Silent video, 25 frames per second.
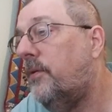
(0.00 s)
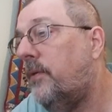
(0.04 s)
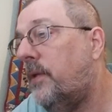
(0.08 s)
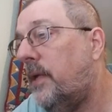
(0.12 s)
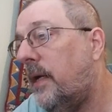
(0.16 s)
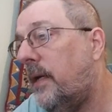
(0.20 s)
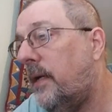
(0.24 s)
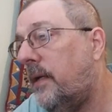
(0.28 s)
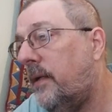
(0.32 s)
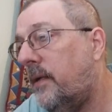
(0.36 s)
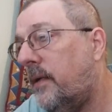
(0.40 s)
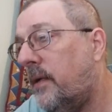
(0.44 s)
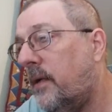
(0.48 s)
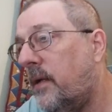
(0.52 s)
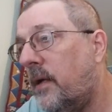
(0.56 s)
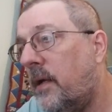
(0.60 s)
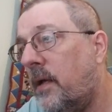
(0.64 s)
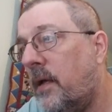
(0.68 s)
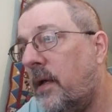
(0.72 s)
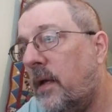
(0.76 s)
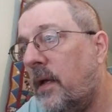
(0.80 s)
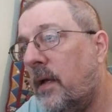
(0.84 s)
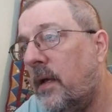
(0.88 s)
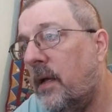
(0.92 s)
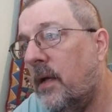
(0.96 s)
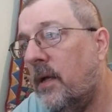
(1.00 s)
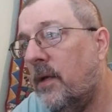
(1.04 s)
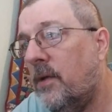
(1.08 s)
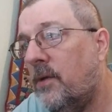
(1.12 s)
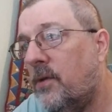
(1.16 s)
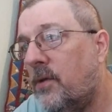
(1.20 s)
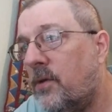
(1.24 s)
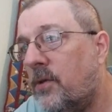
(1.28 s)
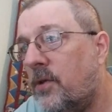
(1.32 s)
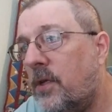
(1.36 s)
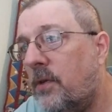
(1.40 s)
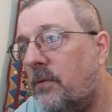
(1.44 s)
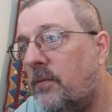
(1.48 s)
that.
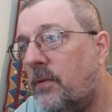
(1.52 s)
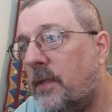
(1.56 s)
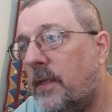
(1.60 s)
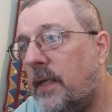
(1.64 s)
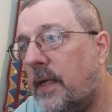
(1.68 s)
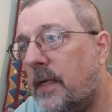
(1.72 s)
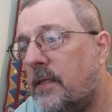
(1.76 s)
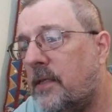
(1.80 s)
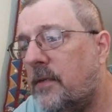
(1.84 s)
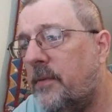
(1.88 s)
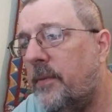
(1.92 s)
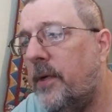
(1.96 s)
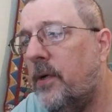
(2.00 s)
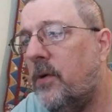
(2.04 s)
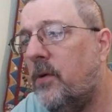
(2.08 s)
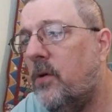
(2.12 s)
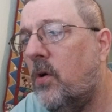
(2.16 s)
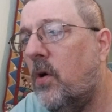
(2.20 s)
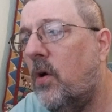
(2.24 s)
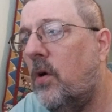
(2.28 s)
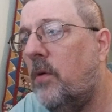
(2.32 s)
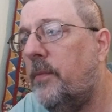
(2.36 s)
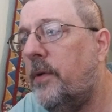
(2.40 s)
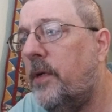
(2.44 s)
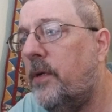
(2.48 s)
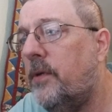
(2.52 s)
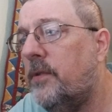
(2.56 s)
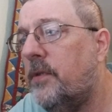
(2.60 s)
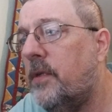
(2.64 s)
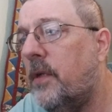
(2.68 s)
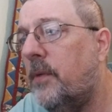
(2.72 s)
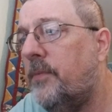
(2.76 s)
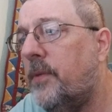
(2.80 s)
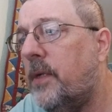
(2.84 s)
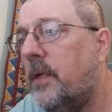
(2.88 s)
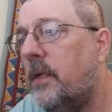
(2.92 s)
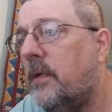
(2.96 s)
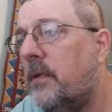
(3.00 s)
So she will text me or call me or
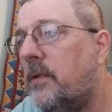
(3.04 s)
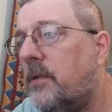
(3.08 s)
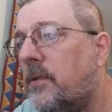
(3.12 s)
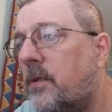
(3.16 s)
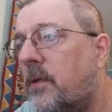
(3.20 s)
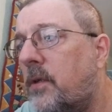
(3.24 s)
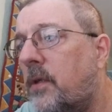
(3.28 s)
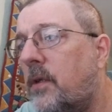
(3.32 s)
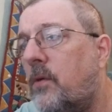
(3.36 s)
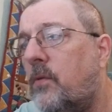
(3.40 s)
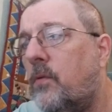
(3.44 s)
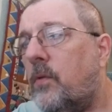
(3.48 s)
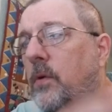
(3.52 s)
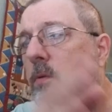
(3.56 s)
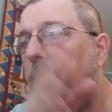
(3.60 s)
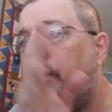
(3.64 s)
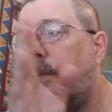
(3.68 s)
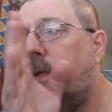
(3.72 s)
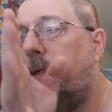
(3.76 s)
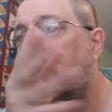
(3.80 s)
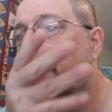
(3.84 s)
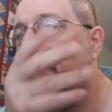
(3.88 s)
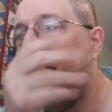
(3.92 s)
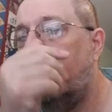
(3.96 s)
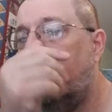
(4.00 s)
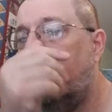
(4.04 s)
something, and so there will be